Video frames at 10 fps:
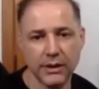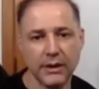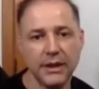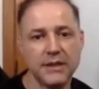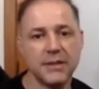
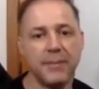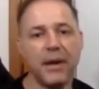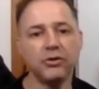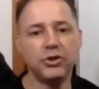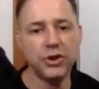It's
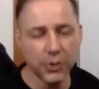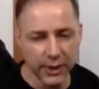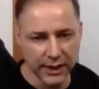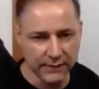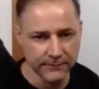about
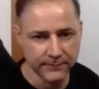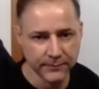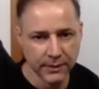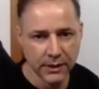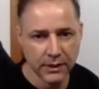doing.
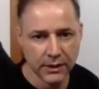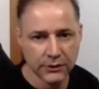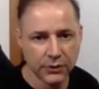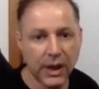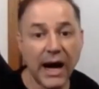
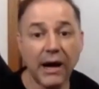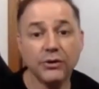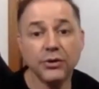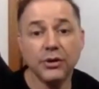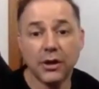So how do
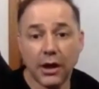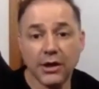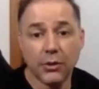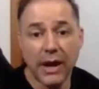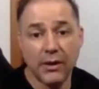you learn the
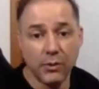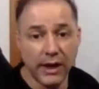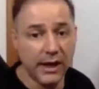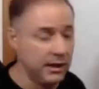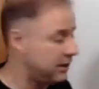right way?